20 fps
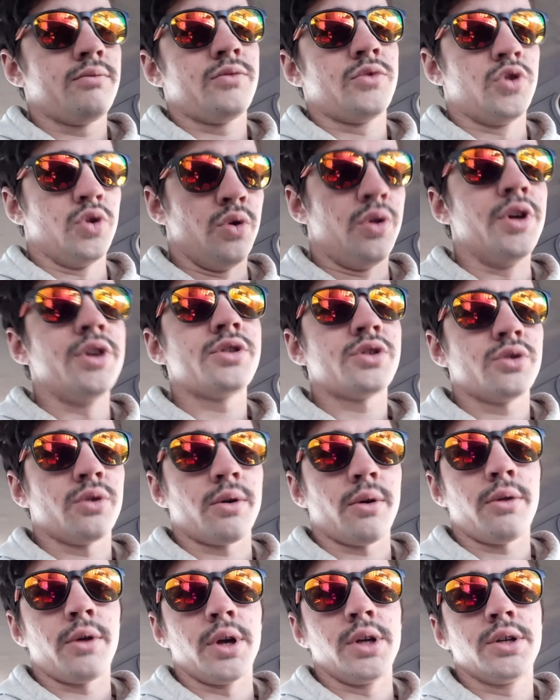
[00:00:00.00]
do this sort
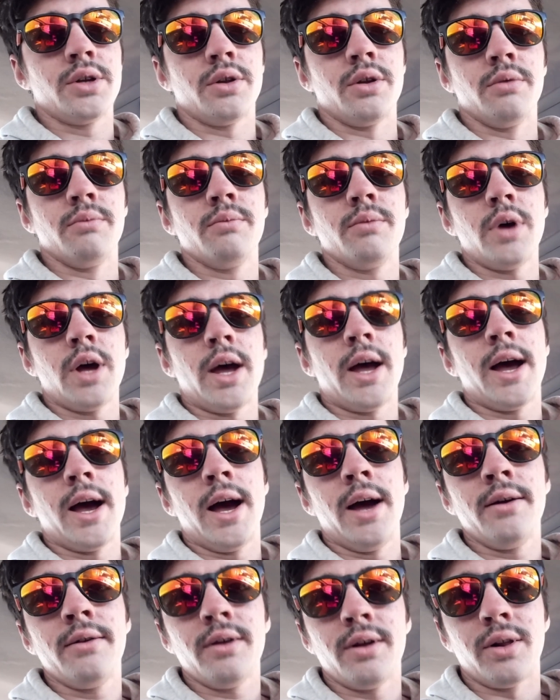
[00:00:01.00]
of thing to them.
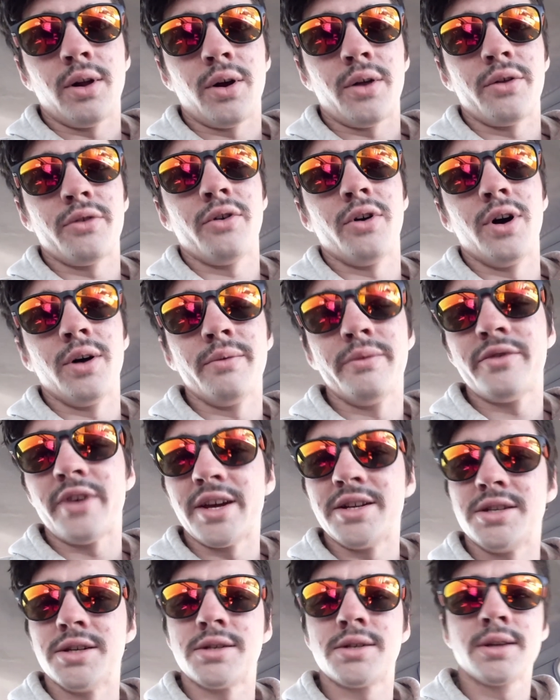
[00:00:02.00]
A lot of the times
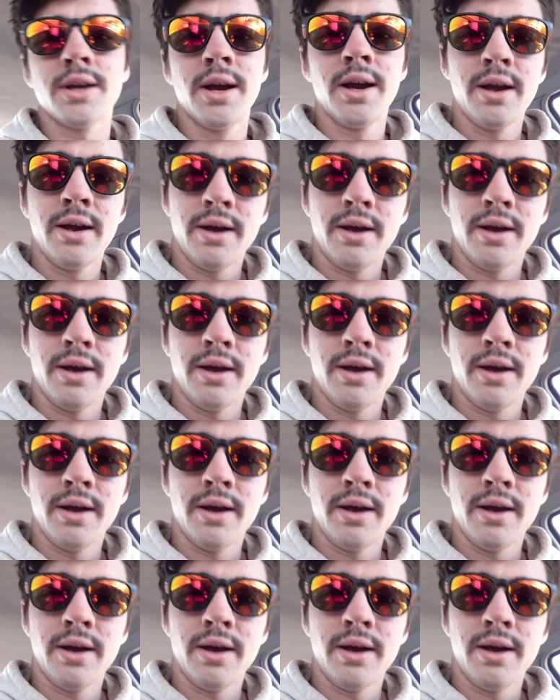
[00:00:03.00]
they just